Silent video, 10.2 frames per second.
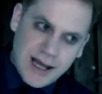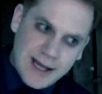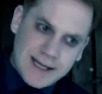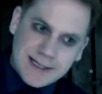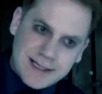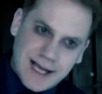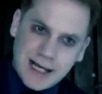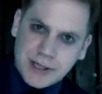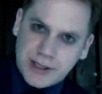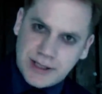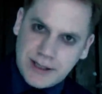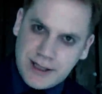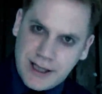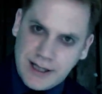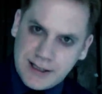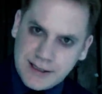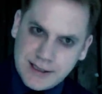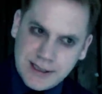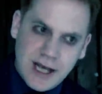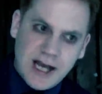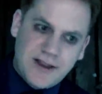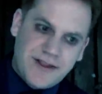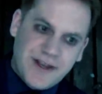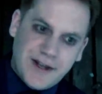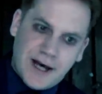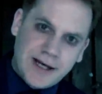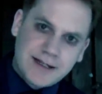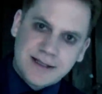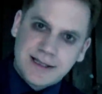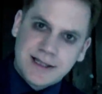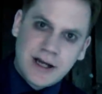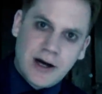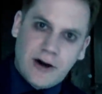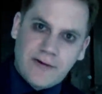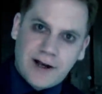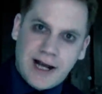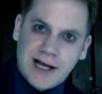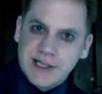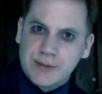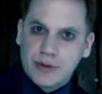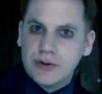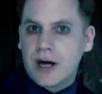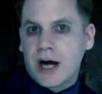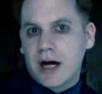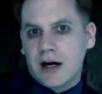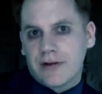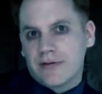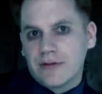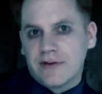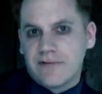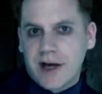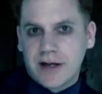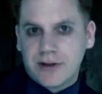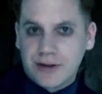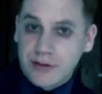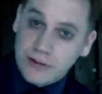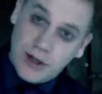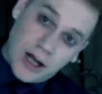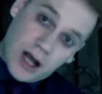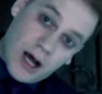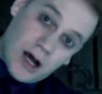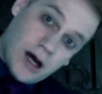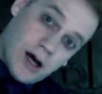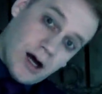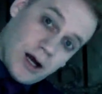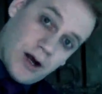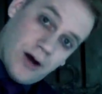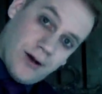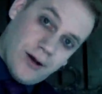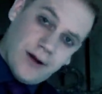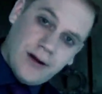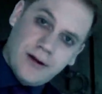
Is it actually the case that the knights of clans Bruhar through to Ventru are gone?